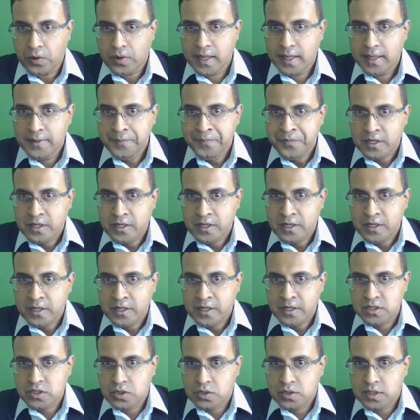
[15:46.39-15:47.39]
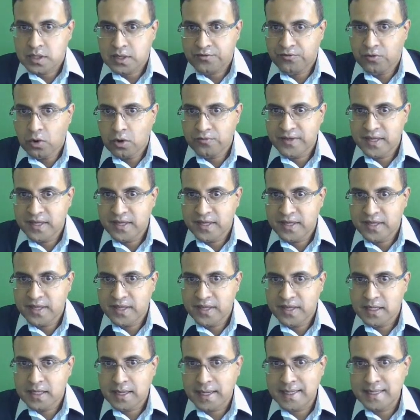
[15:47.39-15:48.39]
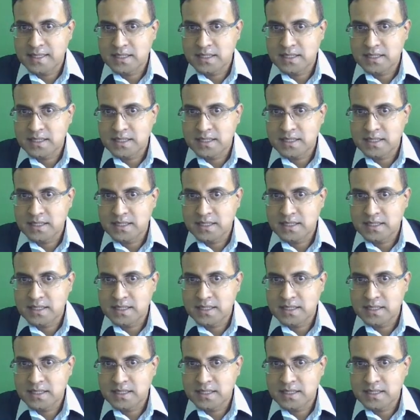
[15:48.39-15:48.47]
Okay, so the forefinger